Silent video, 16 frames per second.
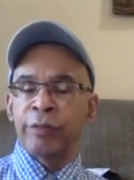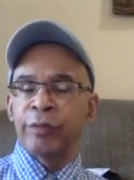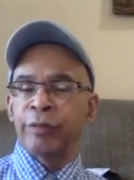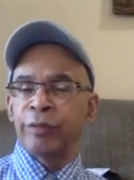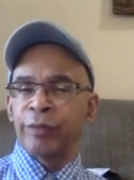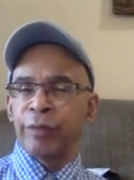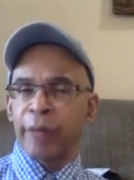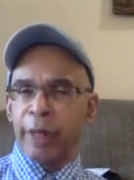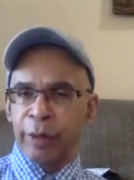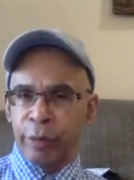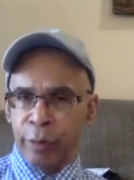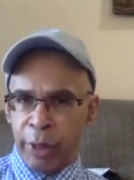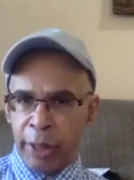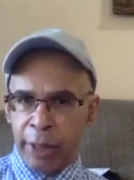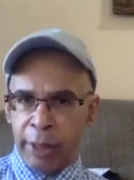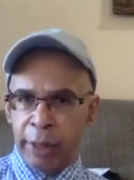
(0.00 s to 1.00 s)
and frank
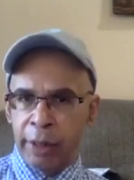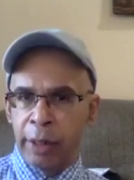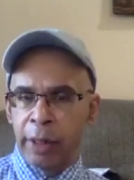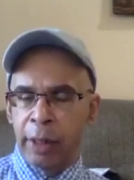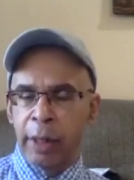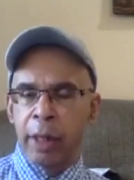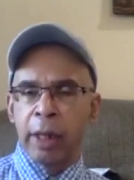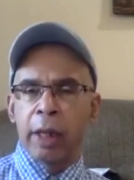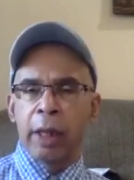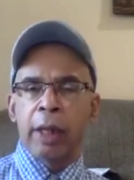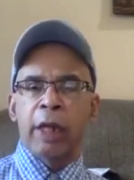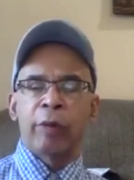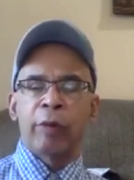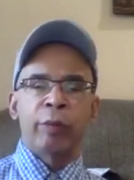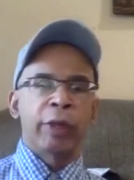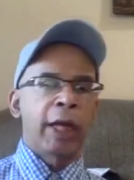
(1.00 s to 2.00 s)
way,
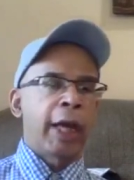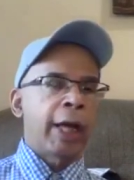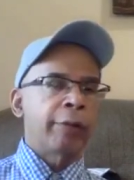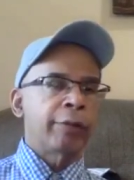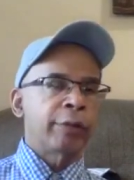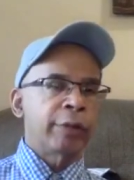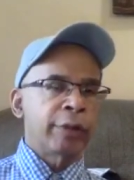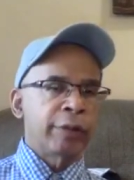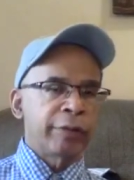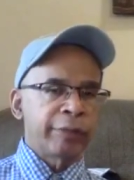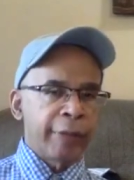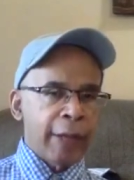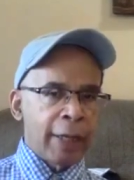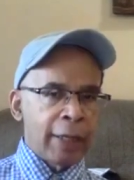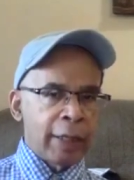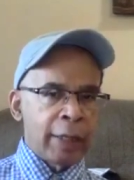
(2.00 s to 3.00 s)
and we have to
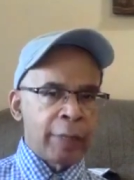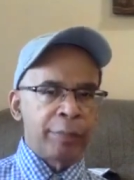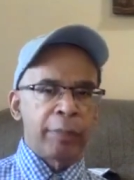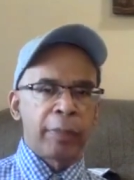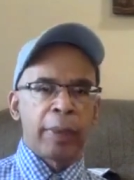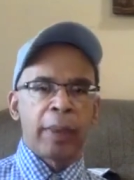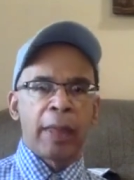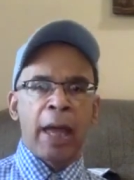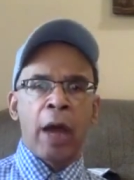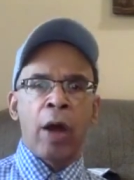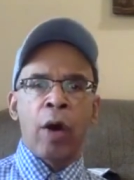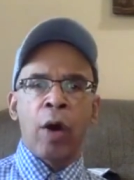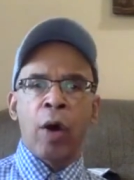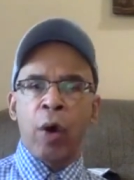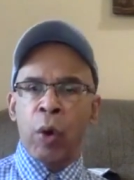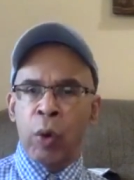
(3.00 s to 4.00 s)
develop our
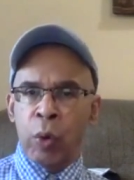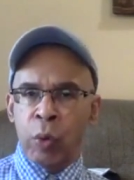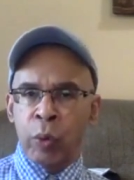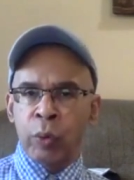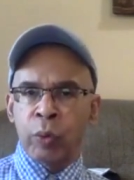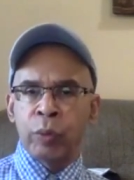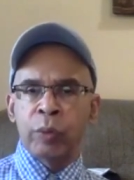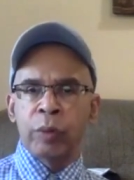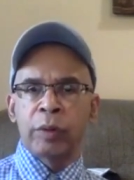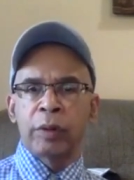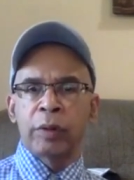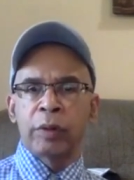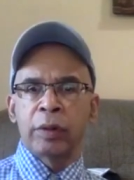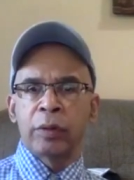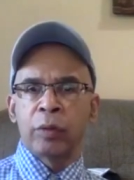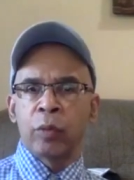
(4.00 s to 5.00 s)
own
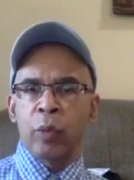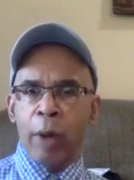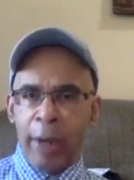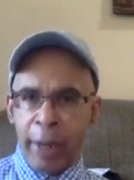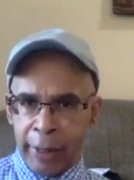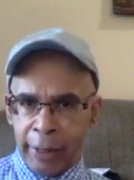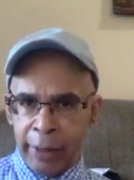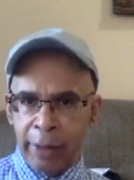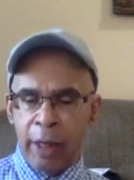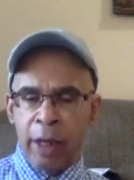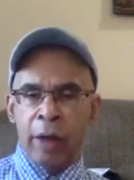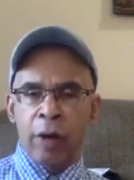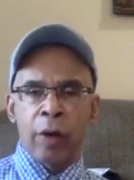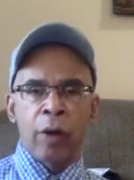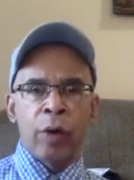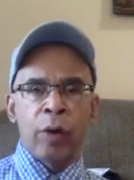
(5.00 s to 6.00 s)
way,
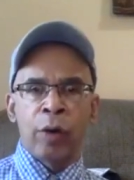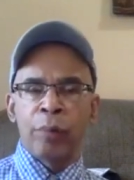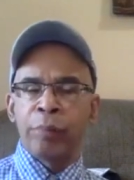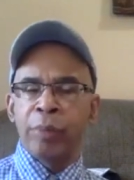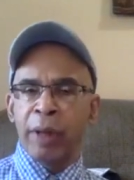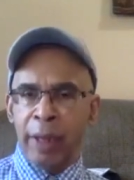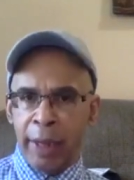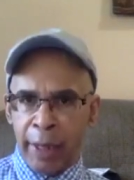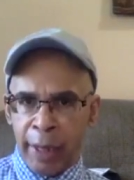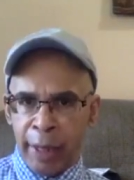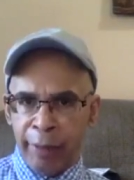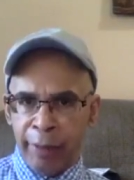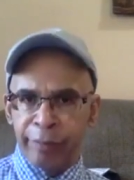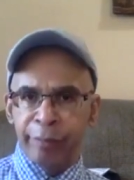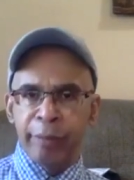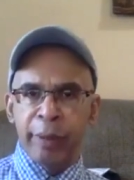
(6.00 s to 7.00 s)
our own
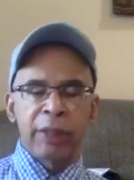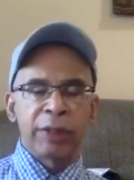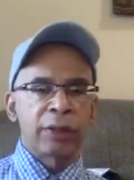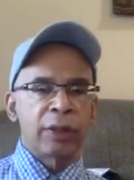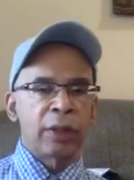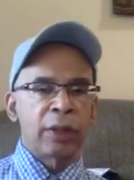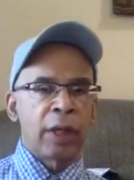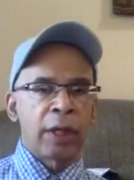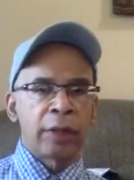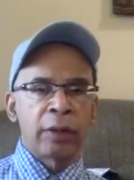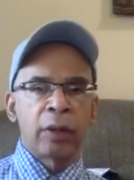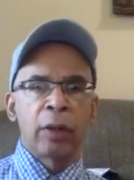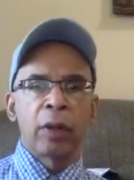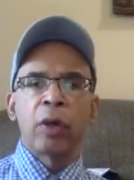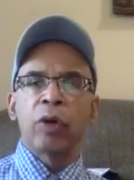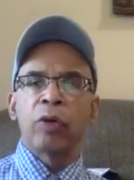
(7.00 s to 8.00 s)
path based on
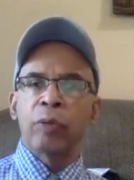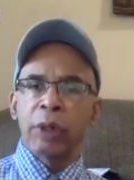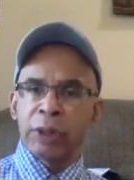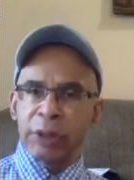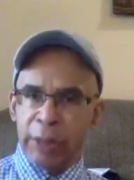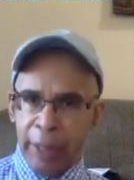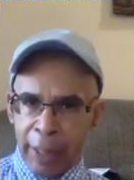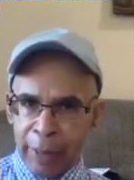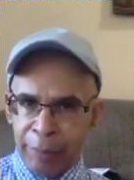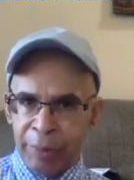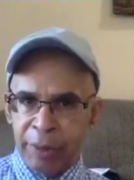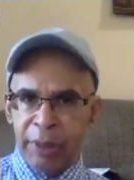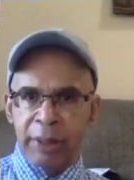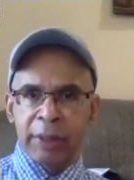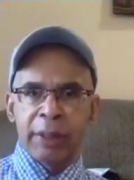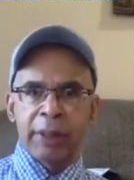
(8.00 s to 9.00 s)
what's
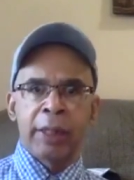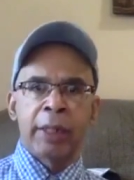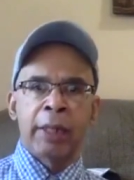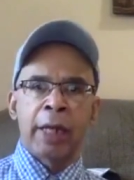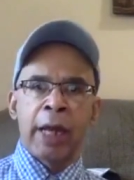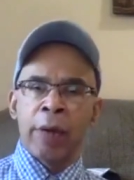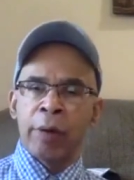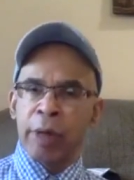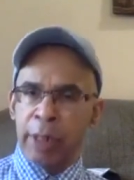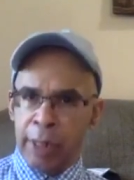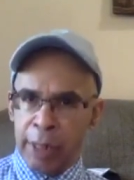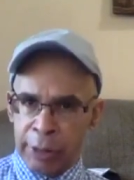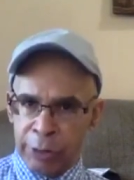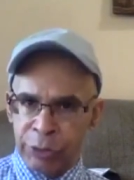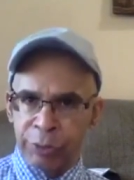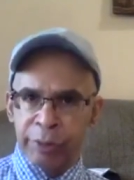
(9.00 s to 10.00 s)
happening in our
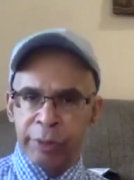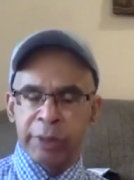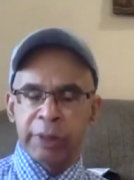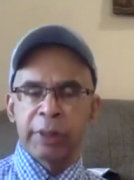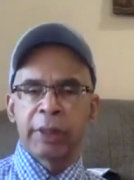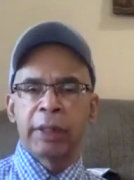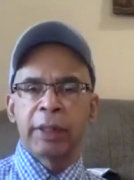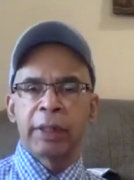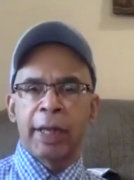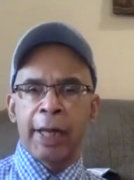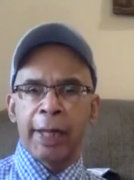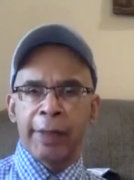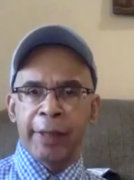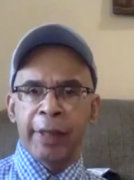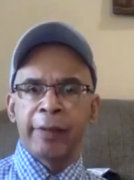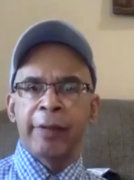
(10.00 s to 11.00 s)
country. I
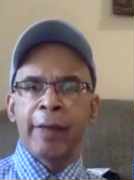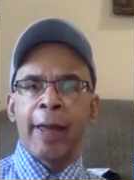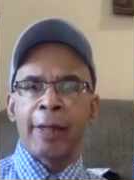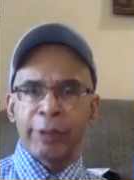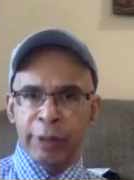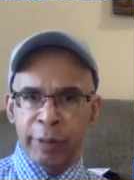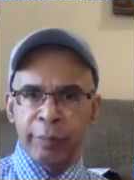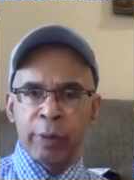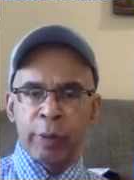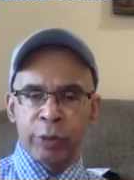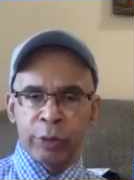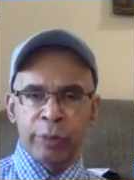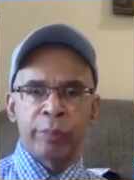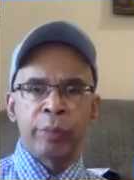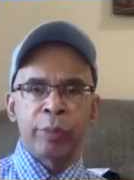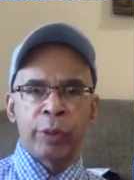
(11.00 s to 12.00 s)
think that's the most
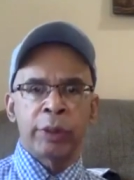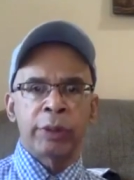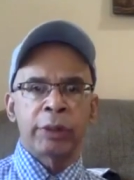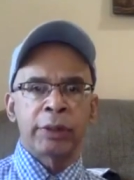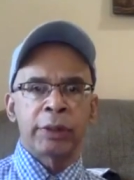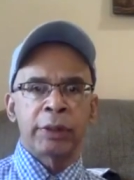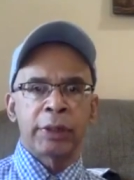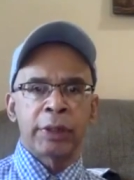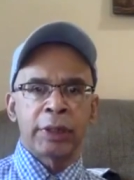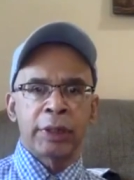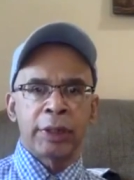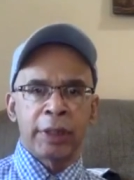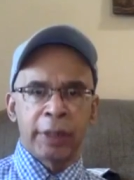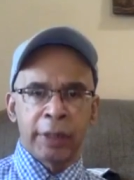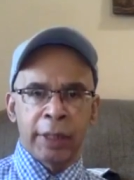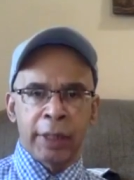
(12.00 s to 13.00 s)
important uh,
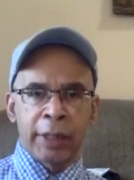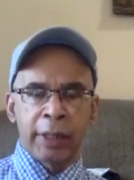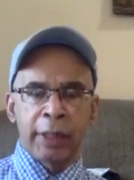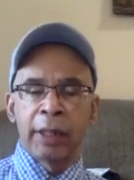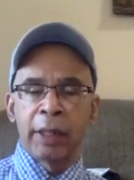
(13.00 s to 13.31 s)
thing.